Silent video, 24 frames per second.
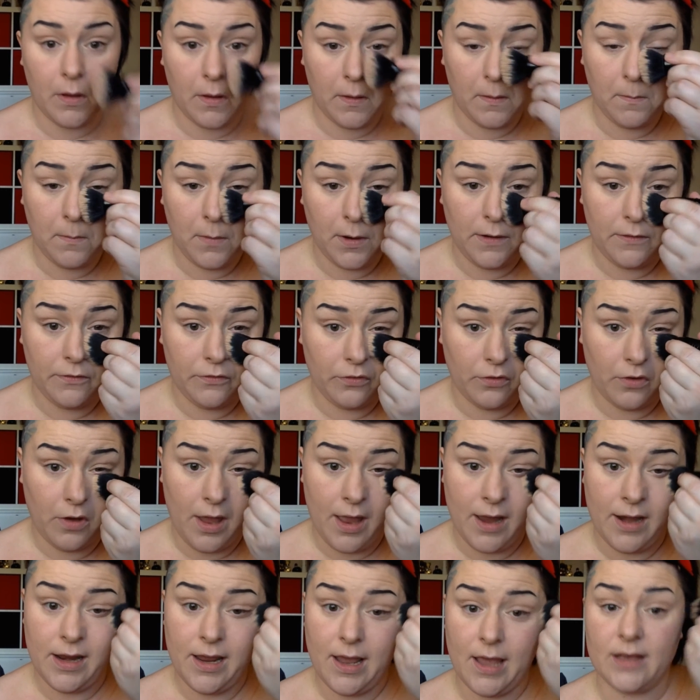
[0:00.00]
and make sure
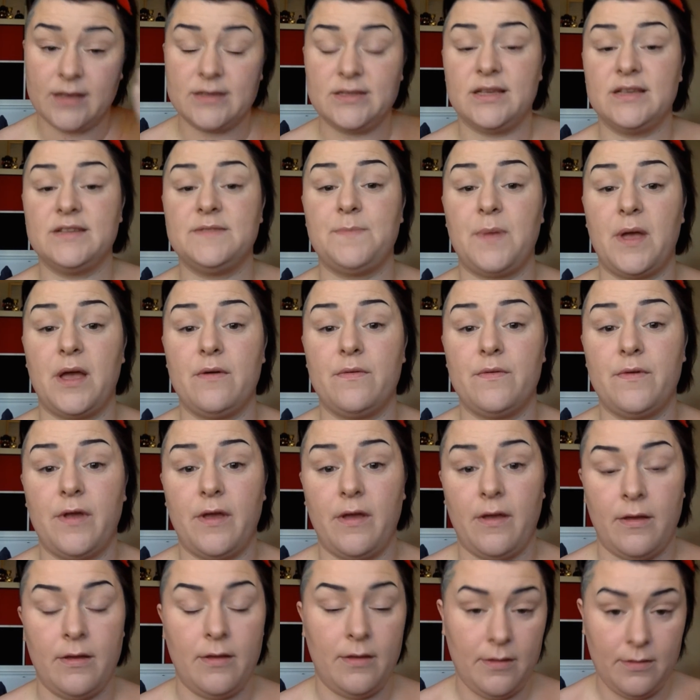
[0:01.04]
any excess
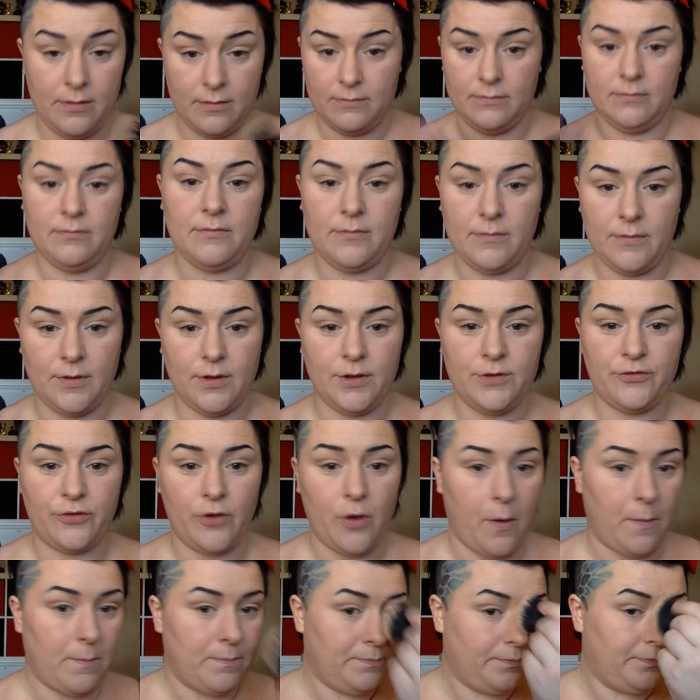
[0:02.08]
powder is
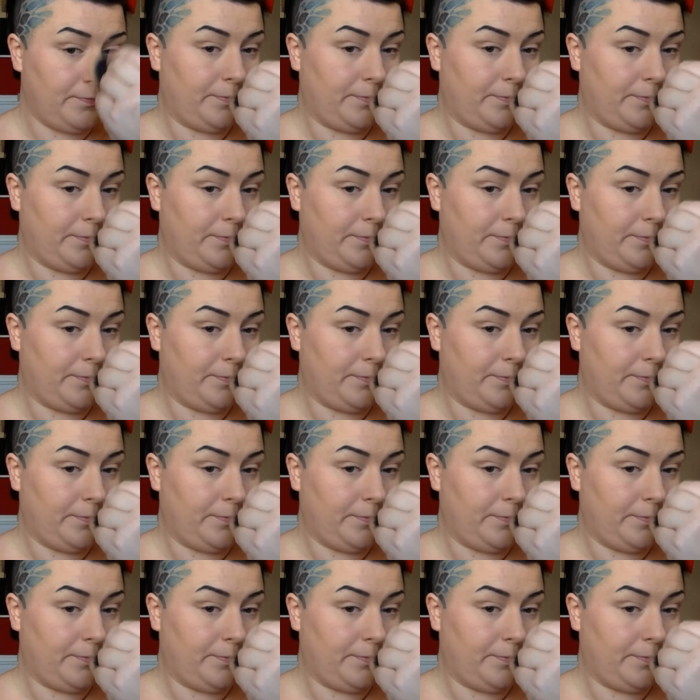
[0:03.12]
gone.